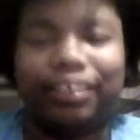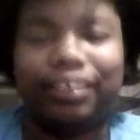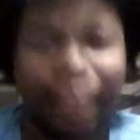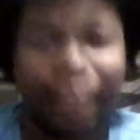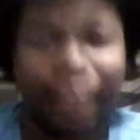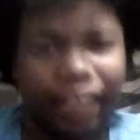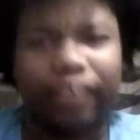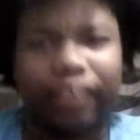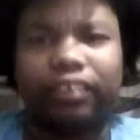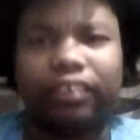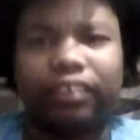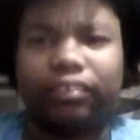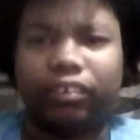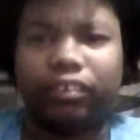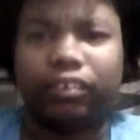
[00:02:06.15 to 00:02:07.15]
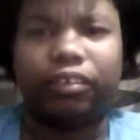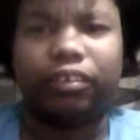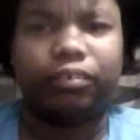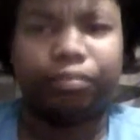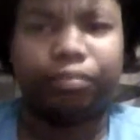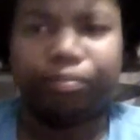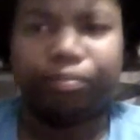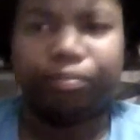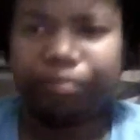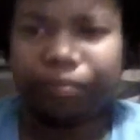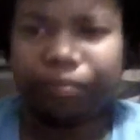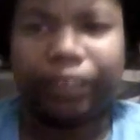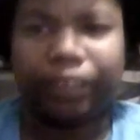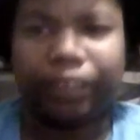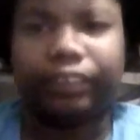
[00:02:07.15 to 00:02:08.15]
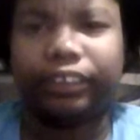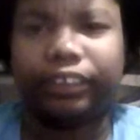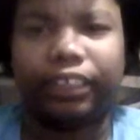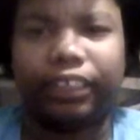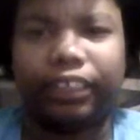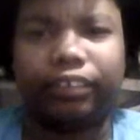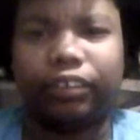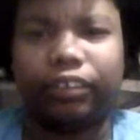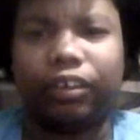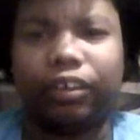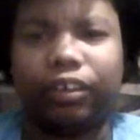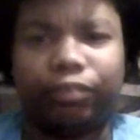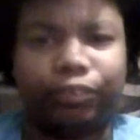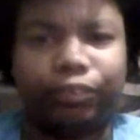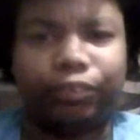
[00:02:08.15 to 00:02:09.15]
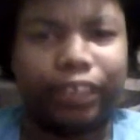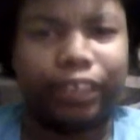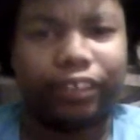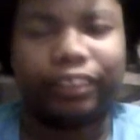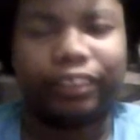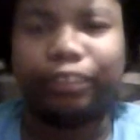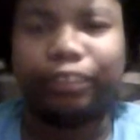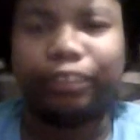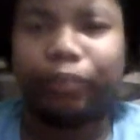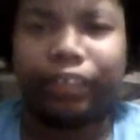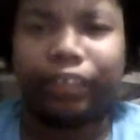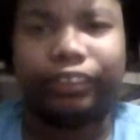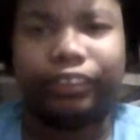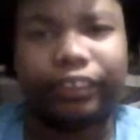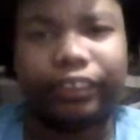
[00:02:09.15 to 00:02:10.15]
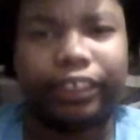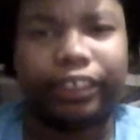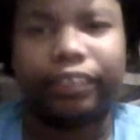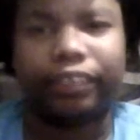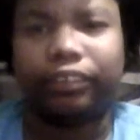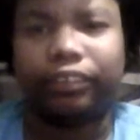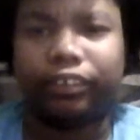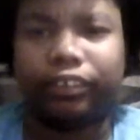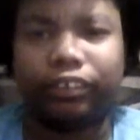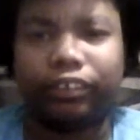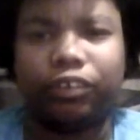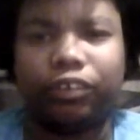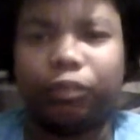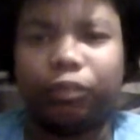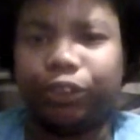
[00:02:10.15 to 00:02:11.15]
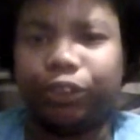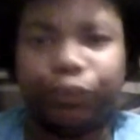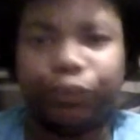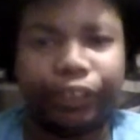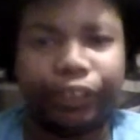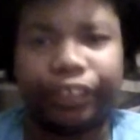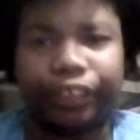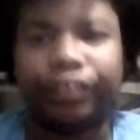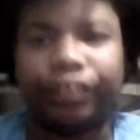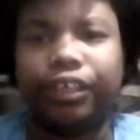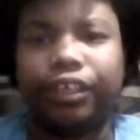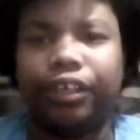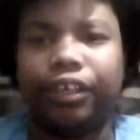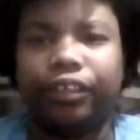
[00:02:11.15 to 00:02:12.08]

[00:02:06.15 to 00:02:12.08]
yeah, you know, I understand, you know, I wish we had our guns, but I understand because, you know, we're new here.